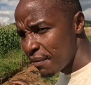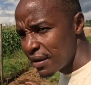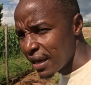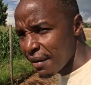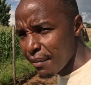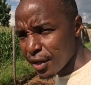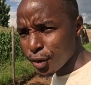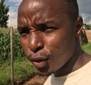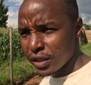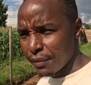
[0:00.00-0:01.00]
maybe a
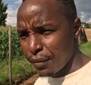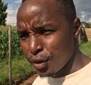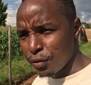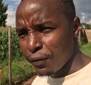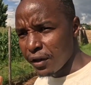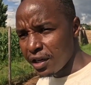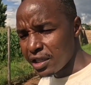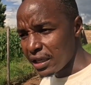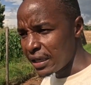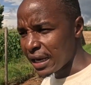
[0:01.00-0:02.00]
mason was supposed to
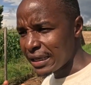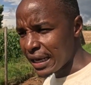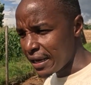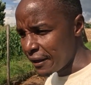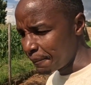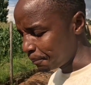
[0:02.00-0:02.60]
finish in a day,